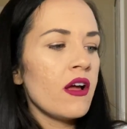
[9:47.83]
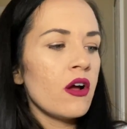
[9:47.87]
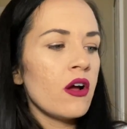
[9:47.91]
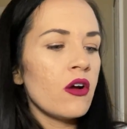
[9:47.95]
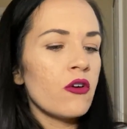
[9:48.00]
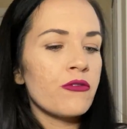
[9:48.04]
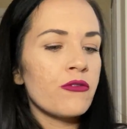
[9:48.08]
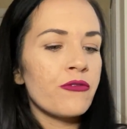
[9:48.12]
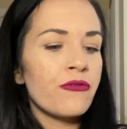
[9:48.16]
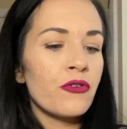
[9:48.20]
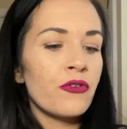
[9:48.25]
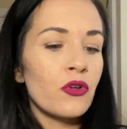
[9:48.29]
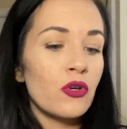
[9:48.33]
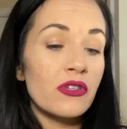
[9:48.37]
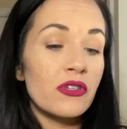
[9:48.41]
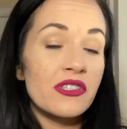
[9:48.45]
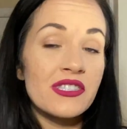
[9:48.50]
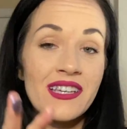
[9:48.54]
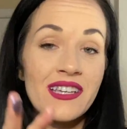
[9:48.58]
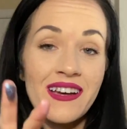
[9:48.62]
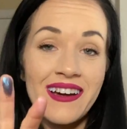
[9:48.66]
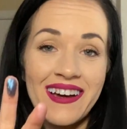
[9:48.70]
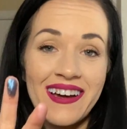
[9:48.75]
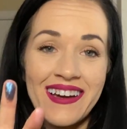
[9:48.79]
Full
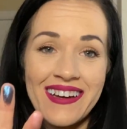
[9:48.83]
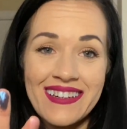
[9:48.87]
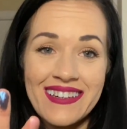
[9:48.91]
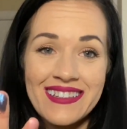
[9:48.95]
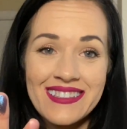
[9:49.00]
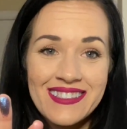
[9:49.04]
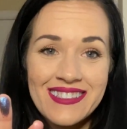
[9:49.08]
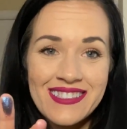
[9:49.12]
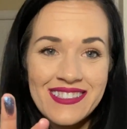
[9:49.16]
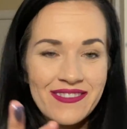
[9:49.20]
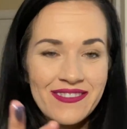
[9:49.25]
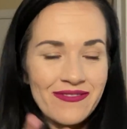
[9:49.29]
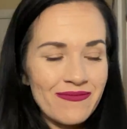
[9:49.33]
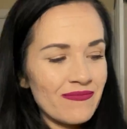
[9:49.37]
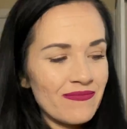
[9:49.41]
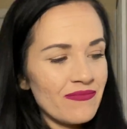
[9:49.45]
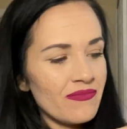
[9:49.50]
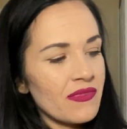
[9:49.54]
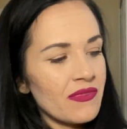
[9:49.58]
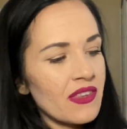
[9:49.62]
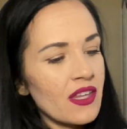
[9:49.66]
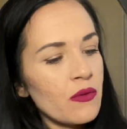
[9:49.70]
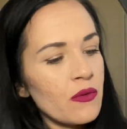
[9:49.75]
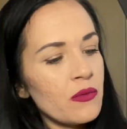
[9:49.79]
Size,
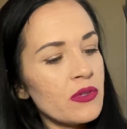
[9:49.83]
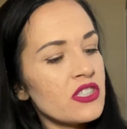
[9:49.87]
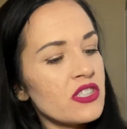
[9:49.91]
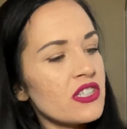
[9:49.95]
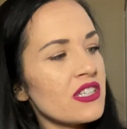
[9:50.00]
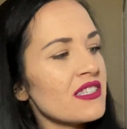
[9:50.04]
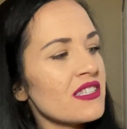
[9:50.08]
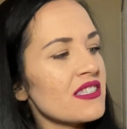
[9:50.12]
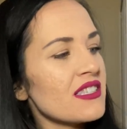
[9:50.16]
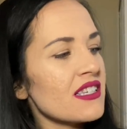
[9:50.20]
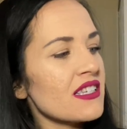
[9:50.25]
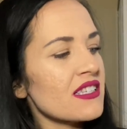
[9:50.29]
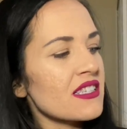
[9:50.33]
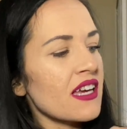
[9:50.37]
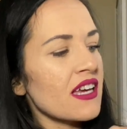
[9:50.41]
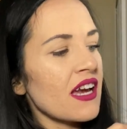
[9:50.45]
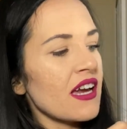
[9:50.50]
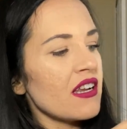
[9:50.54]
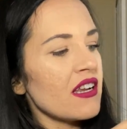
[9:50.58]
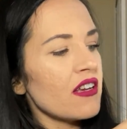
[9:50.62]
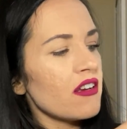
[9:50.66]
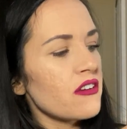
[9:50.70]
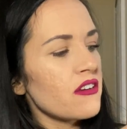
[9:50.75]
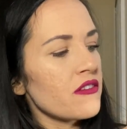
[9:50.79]
which is this
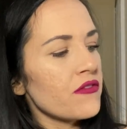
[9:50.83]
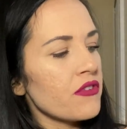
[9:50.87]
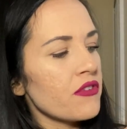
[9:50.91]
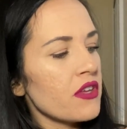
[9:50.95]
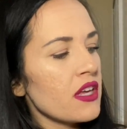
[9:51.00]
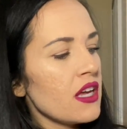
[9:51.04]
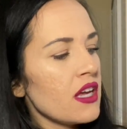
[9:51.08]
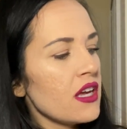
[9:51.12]
kind of